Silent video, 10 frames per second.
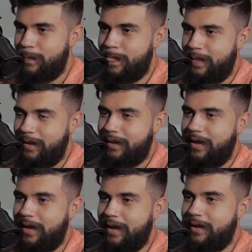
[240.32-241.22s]
Yeah.
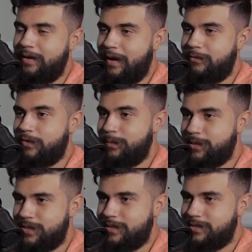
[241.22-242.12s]
And I
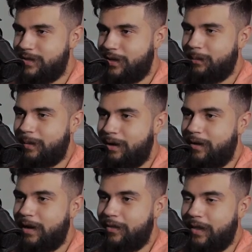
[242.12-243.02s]
famously talk
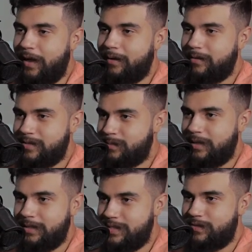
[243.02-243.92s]
about how that is
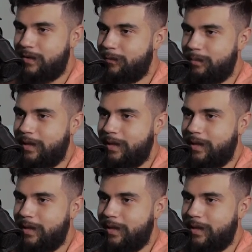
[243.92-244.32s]
my least favorite